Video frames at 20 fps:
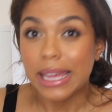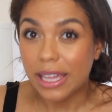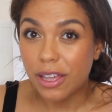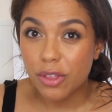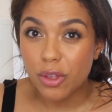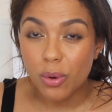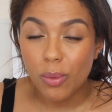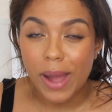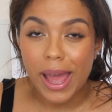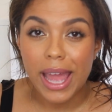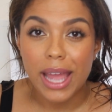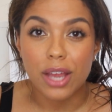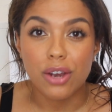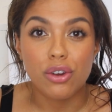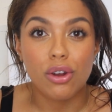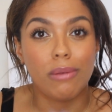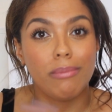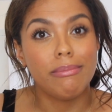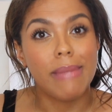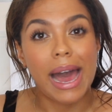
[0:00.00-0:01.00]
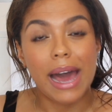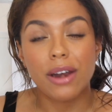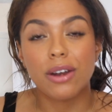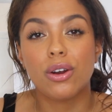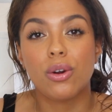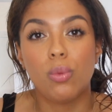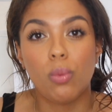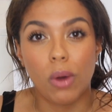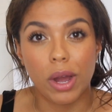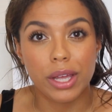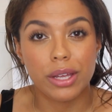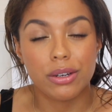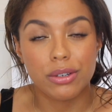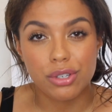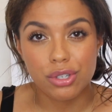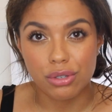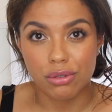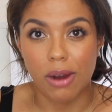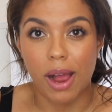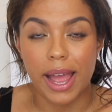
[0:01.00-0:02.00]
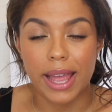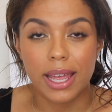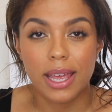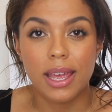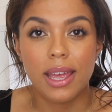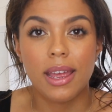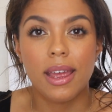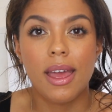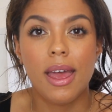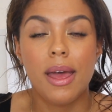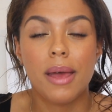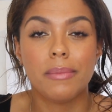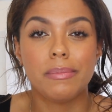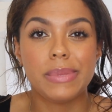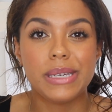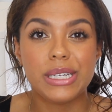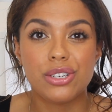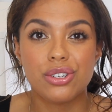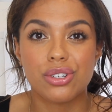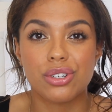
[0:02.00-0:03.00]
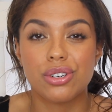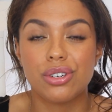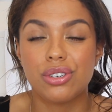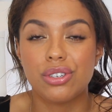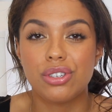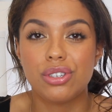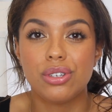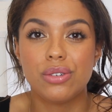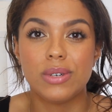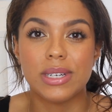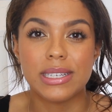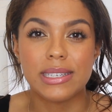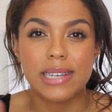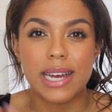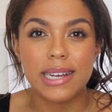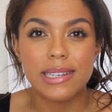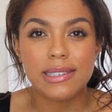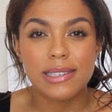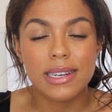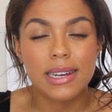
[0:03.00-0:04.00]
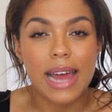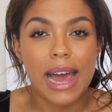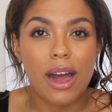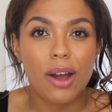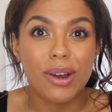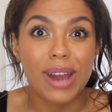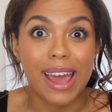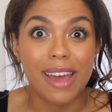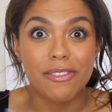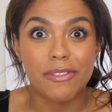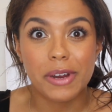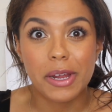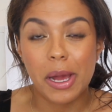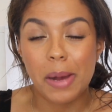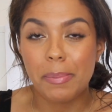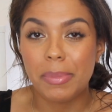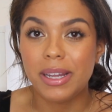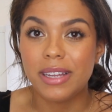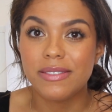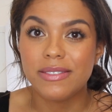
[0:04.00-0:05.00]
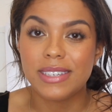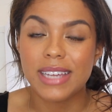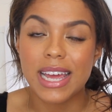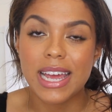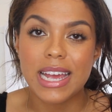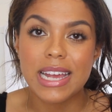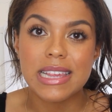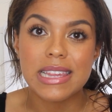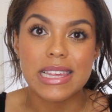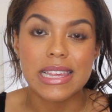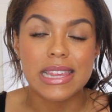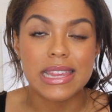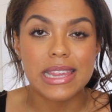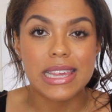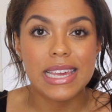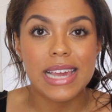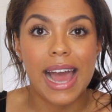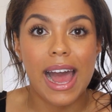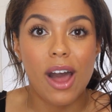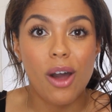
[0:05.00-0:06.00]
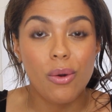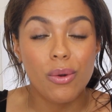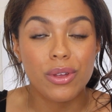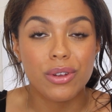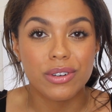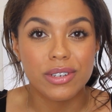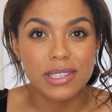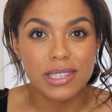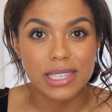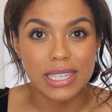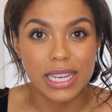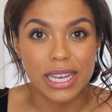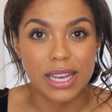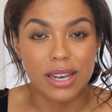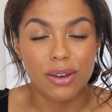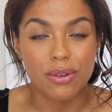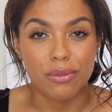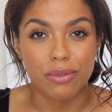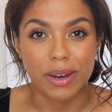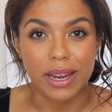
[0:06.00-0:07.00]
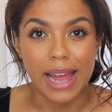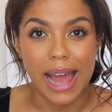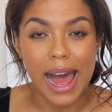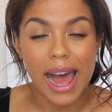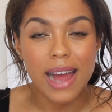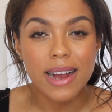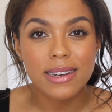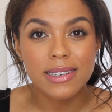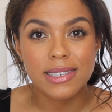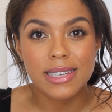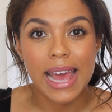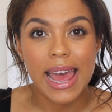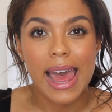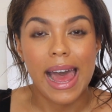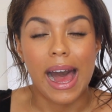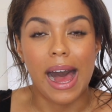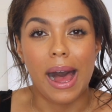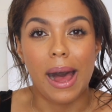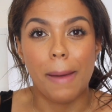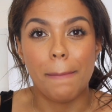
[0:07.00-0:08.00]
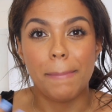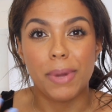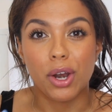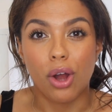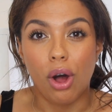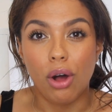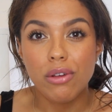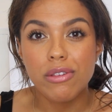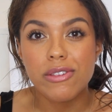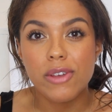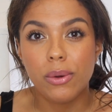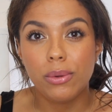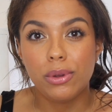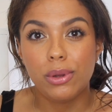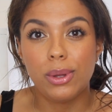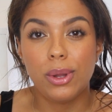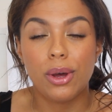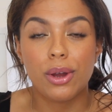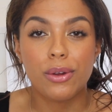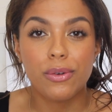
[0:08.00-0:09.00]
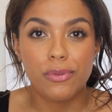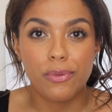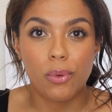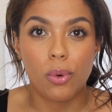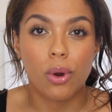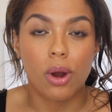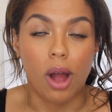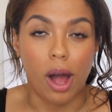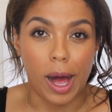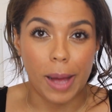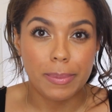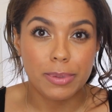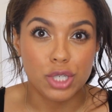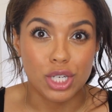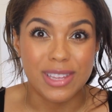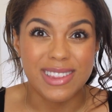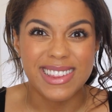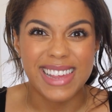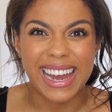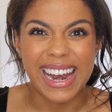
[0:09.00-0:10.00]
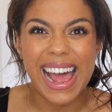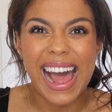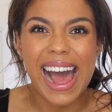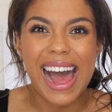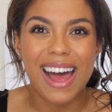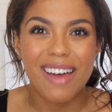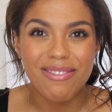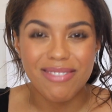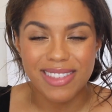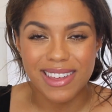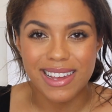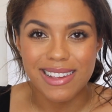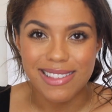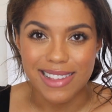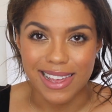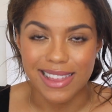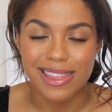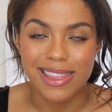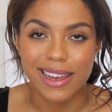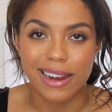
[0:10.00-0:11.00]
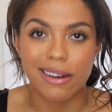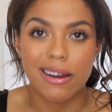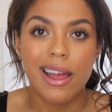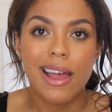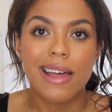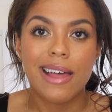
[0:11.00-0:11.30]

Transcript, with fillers: either way, no matter what you're trying, be sure to test it out every couple of days, see how your skin reacts, uh, but also look for options that have things in there